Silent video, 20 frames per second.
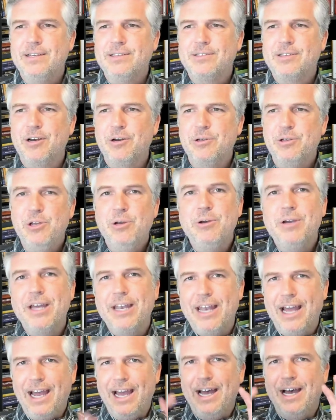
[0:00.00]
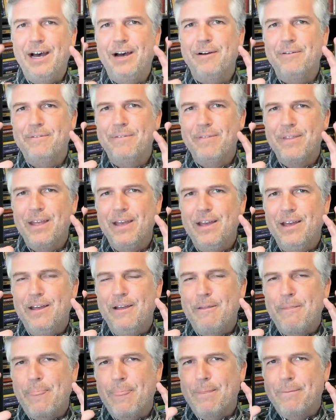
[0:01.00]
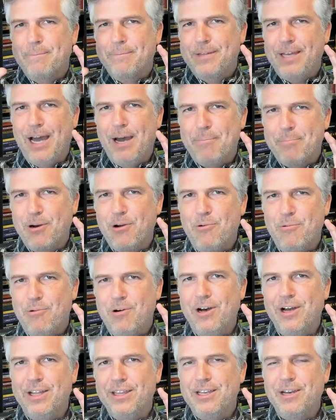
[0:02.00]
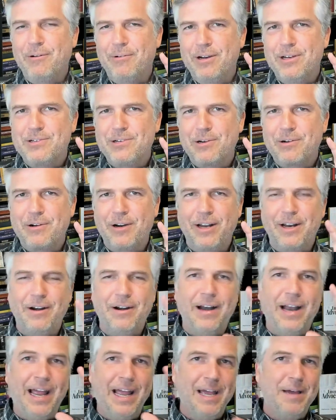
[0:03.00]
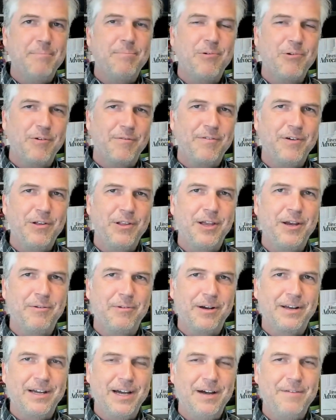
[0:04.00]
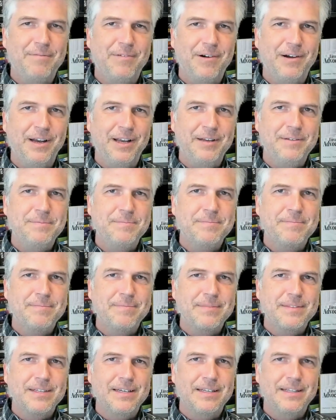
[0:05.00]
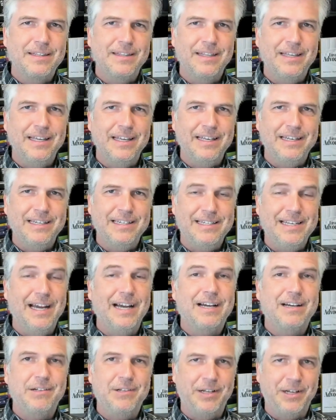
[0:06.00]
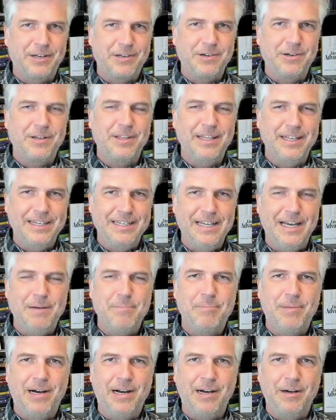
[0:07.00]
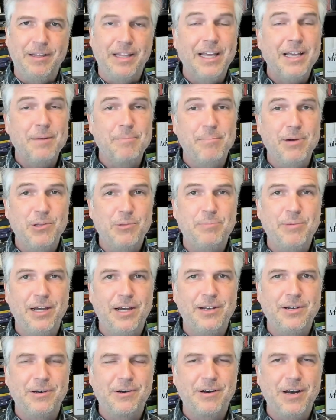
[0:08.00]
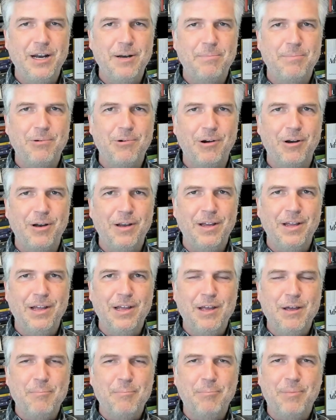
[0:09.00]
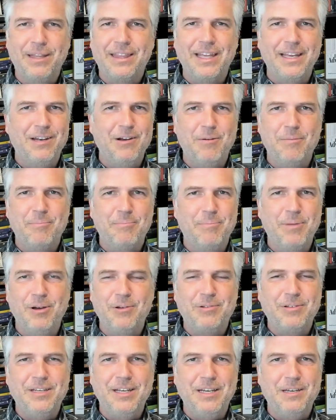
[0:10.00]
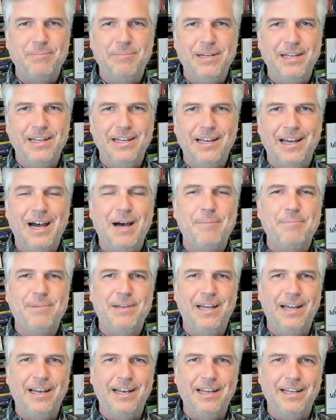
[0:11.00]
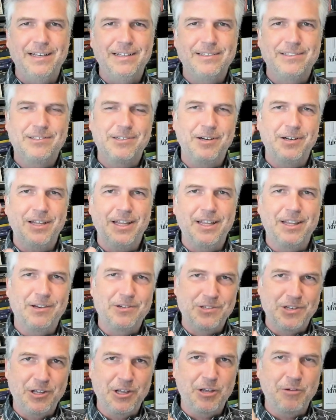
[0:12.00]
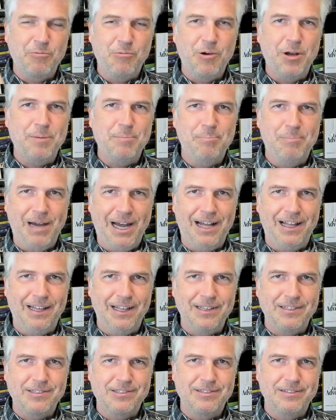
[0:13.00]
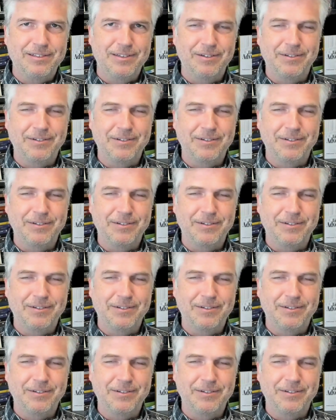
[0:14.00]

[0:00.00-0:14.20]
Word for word: So you can have Capital One, the original creditor, and portfolio recovery, the debt collector, the debt buyer. They can both be on your credit report, but they don't both need to be updating. Certainly, there's only one balance.